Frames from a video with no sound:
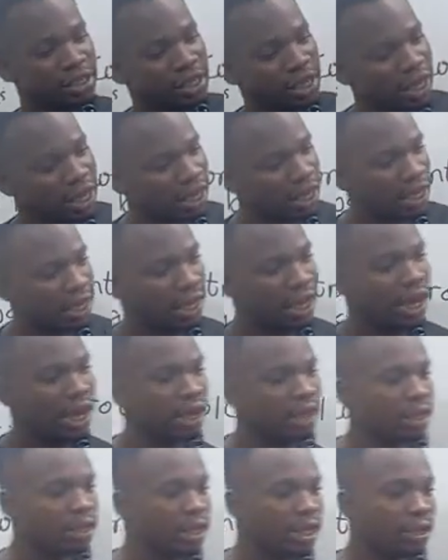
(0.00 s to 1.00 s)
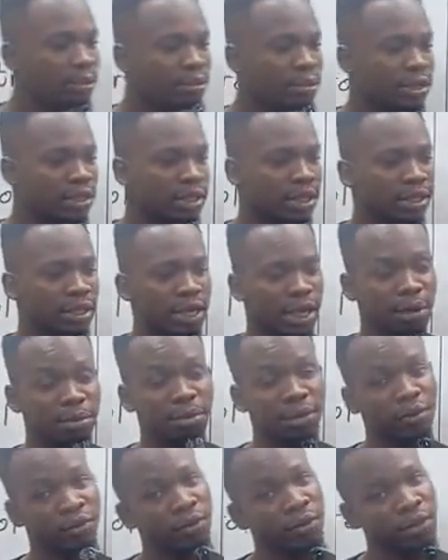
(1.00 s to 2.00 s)
there, and then mistakes
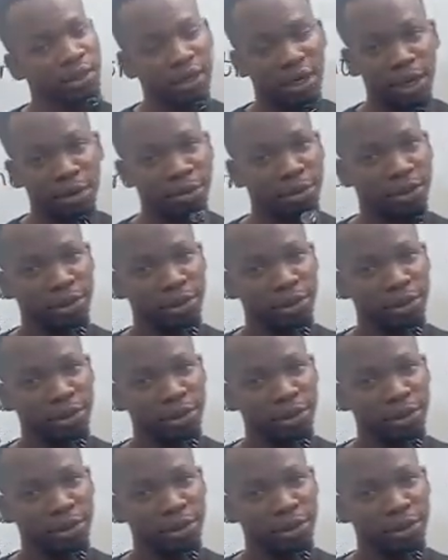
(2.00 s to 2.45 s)
can be what can